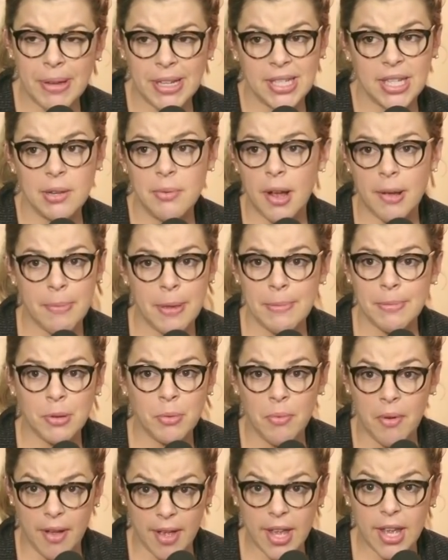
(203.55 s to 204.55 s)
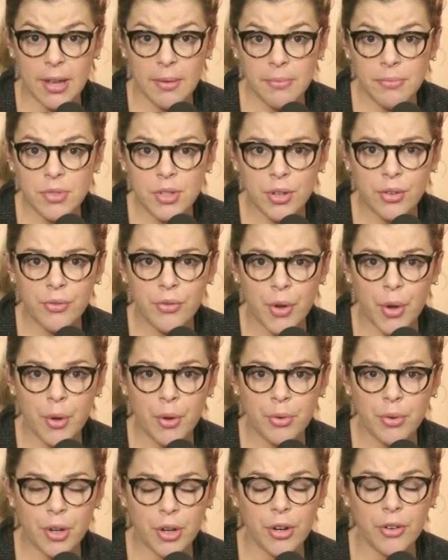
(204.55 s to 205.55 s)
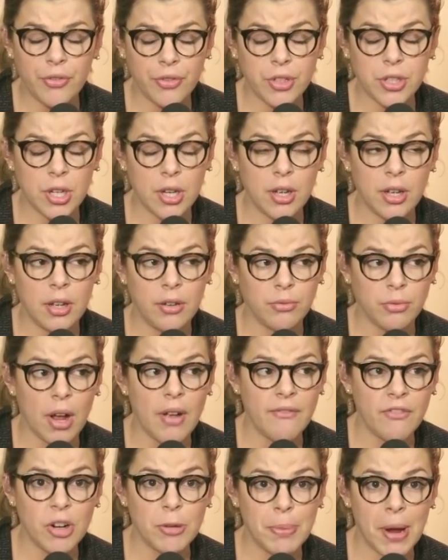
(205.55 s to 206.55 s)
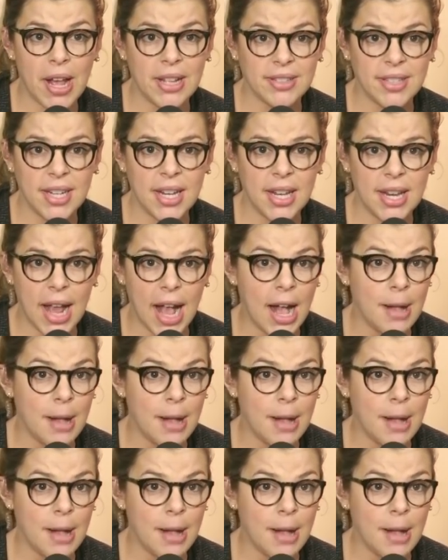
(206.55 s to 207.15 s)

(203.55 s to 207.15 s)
I see why people want him to vote or to run for president.